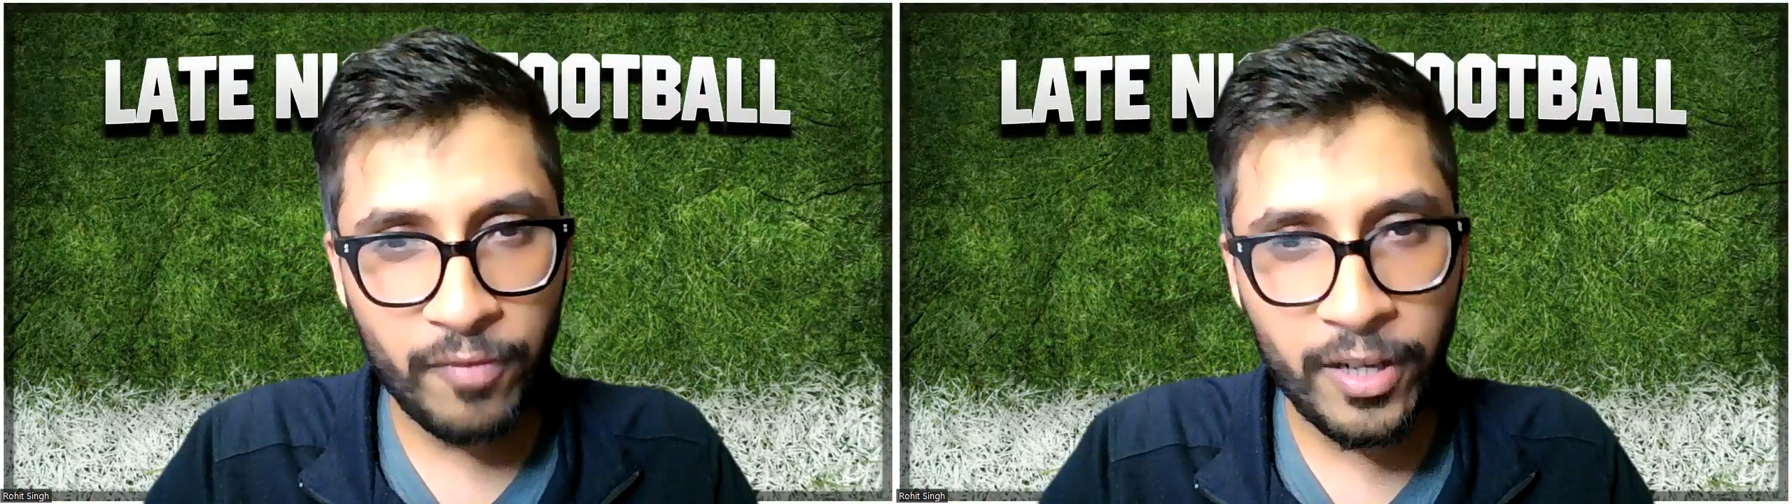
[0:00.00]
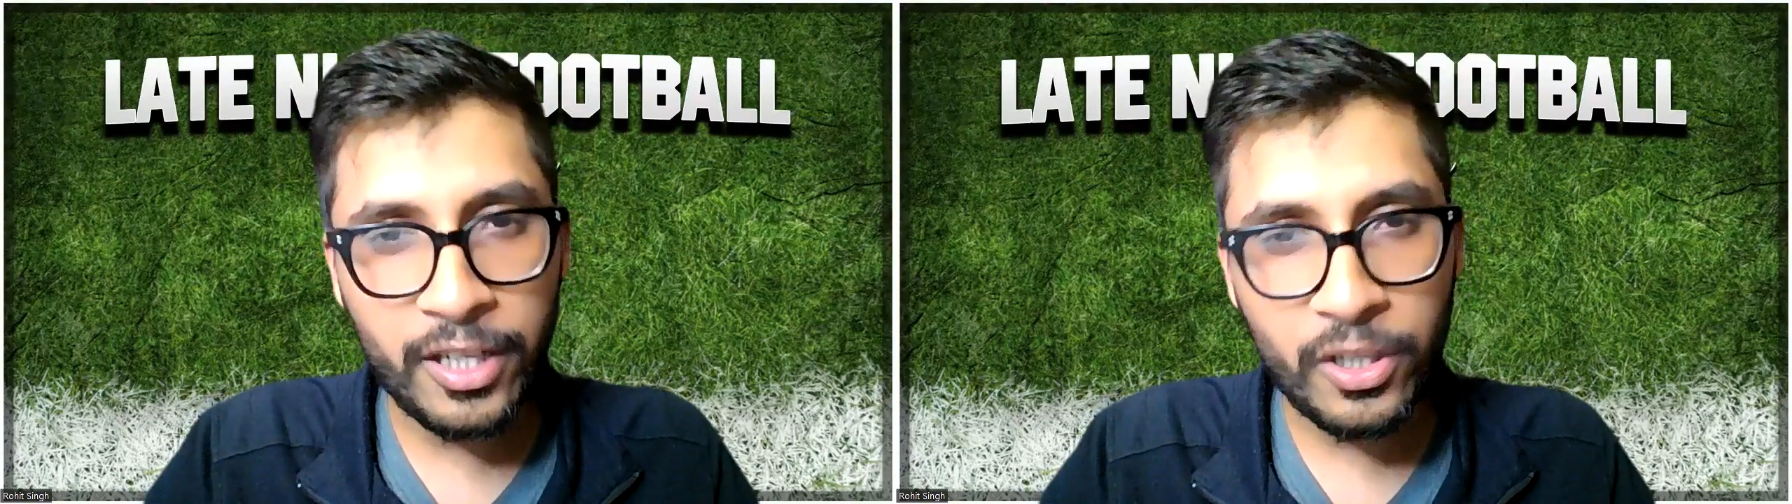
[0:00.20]

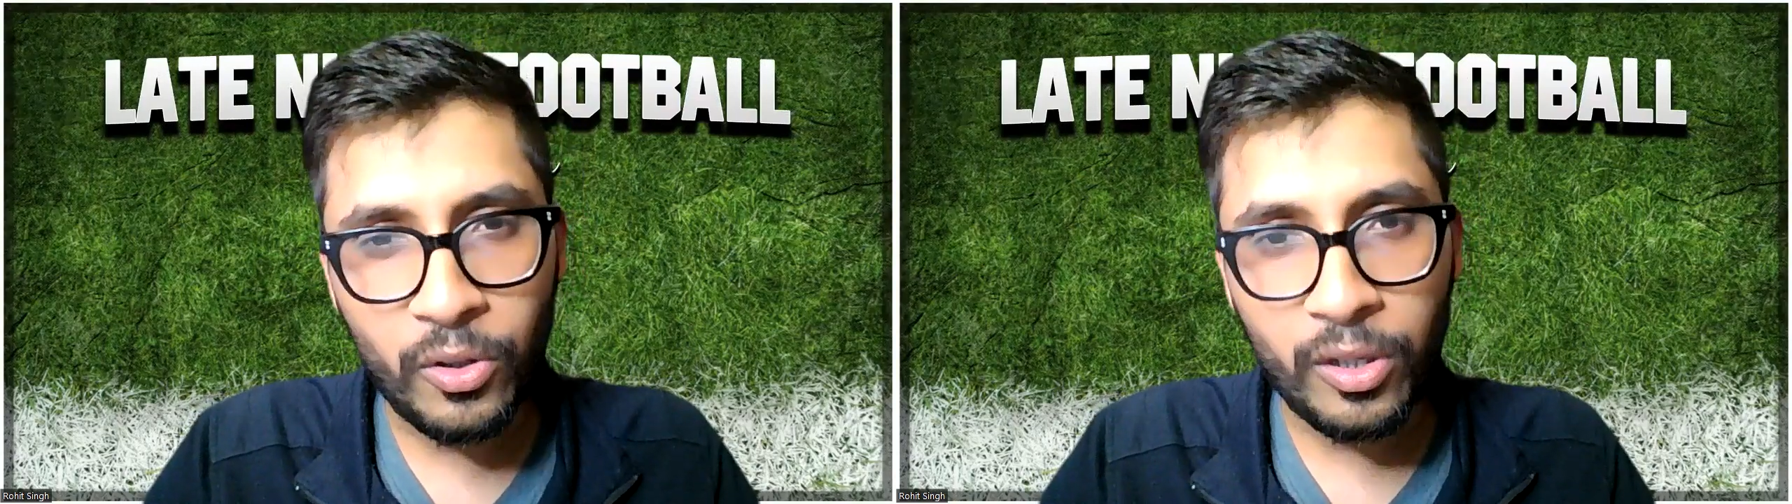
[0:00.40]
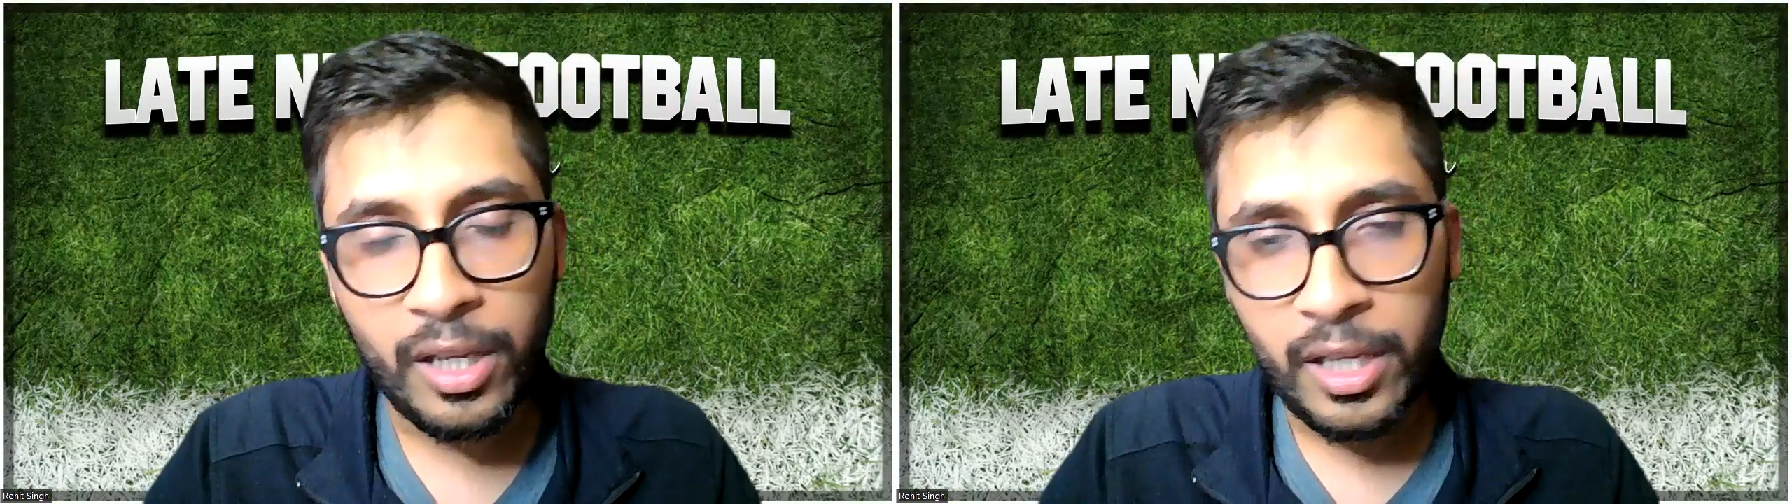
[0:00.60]
very
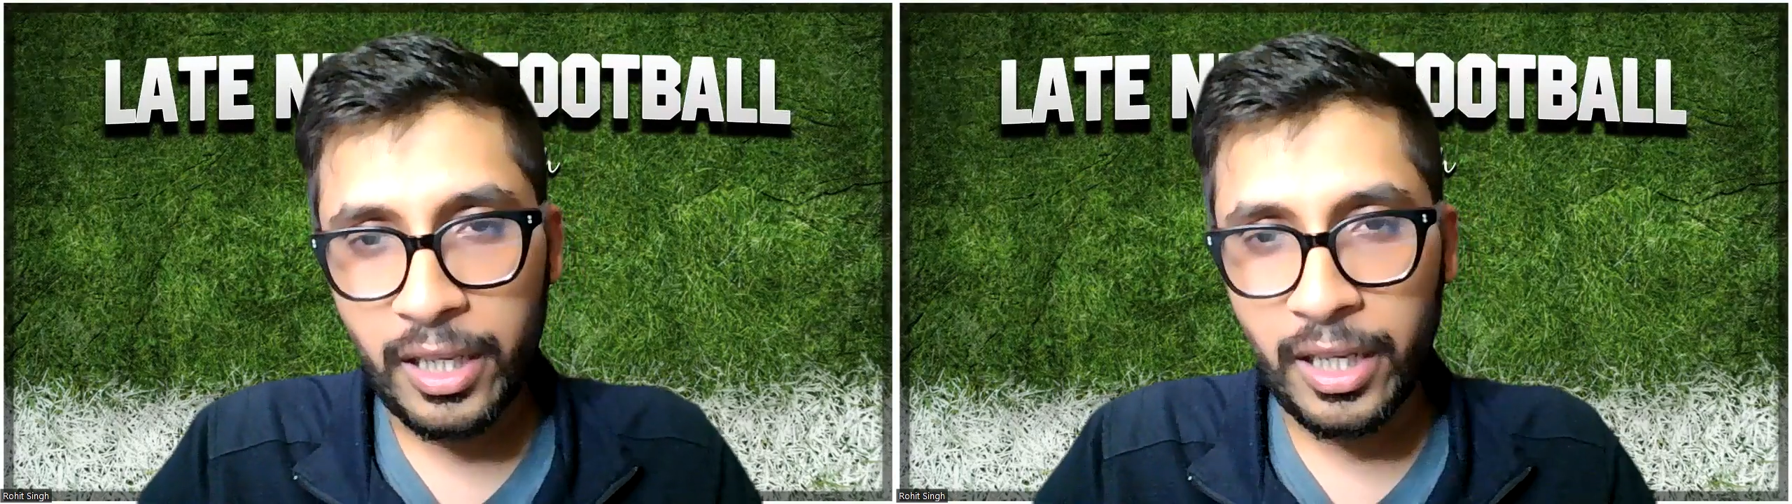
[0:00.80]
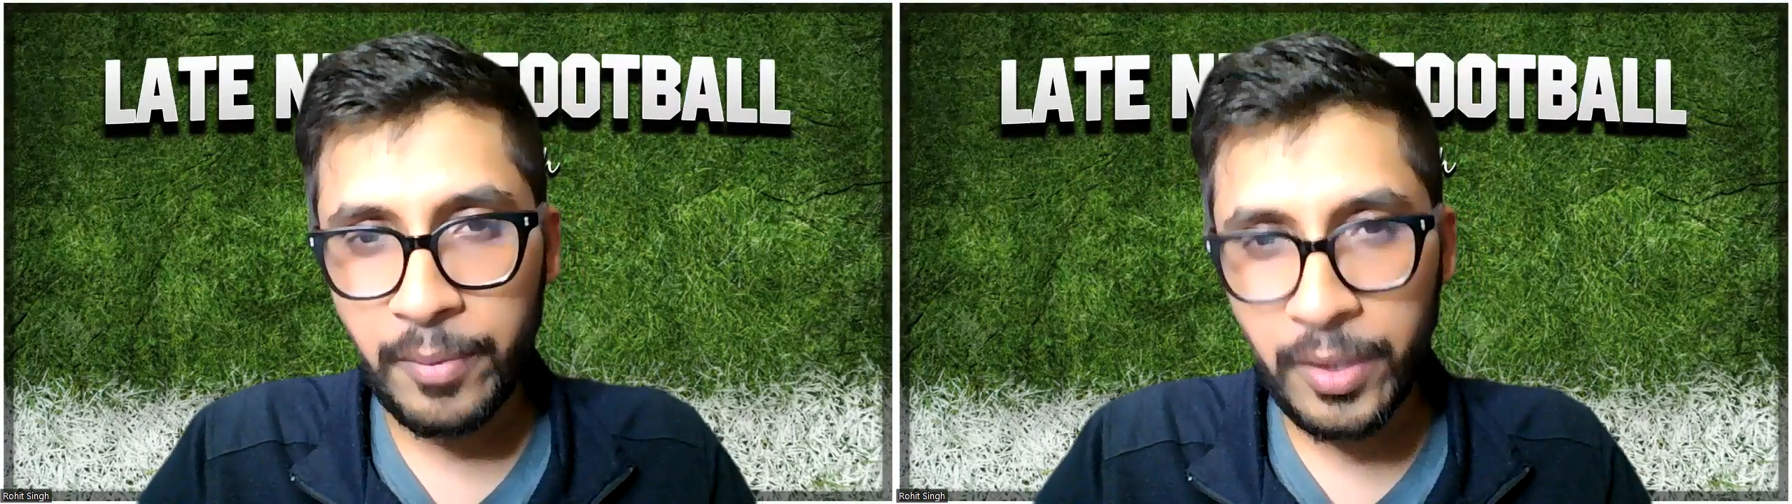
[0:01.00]
good.
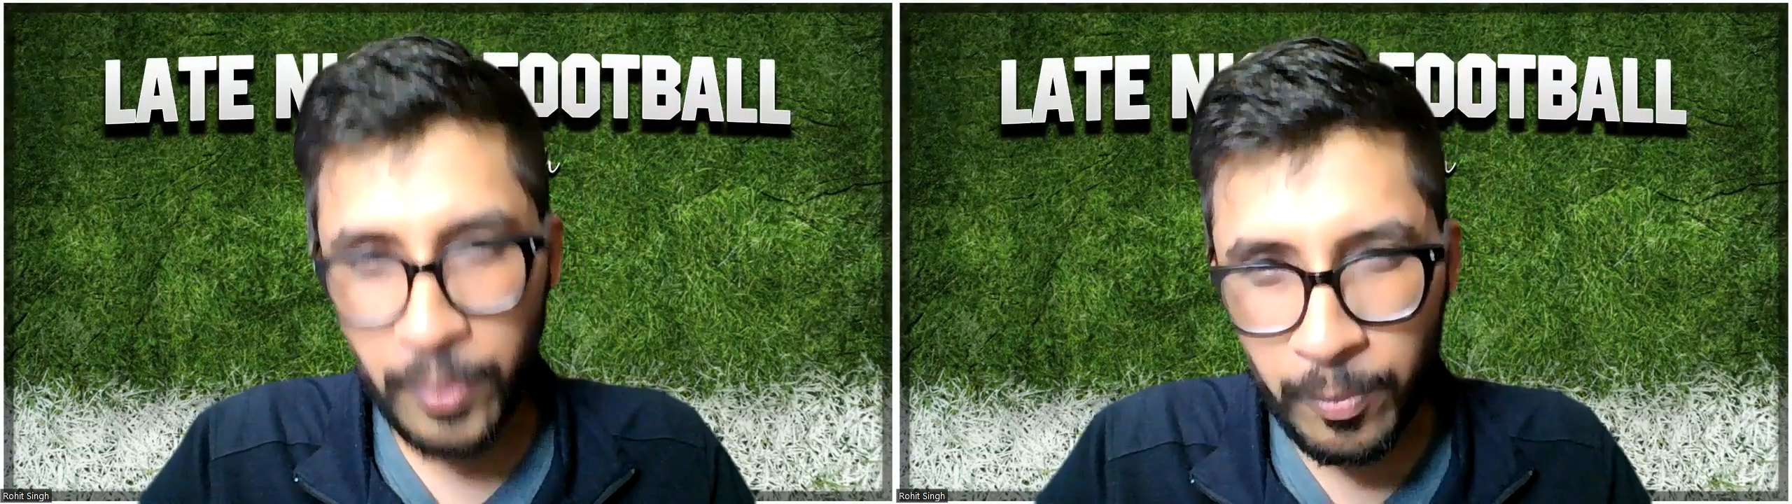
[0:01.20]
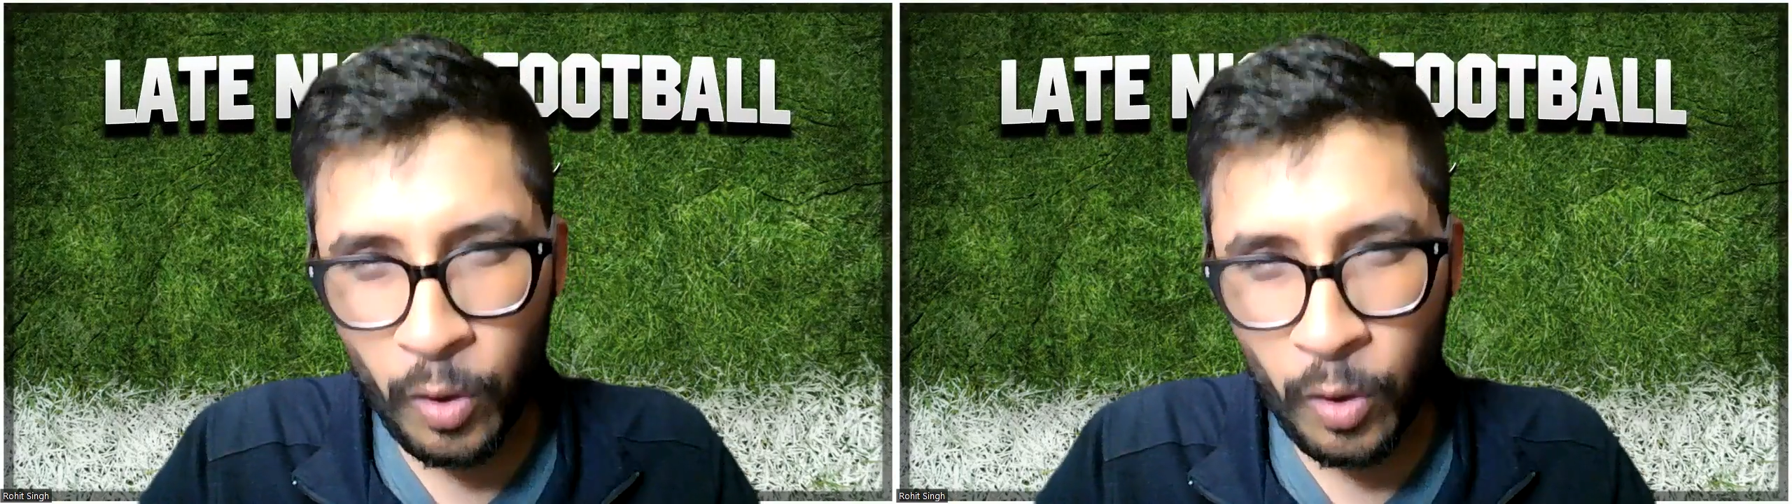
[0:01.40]
There were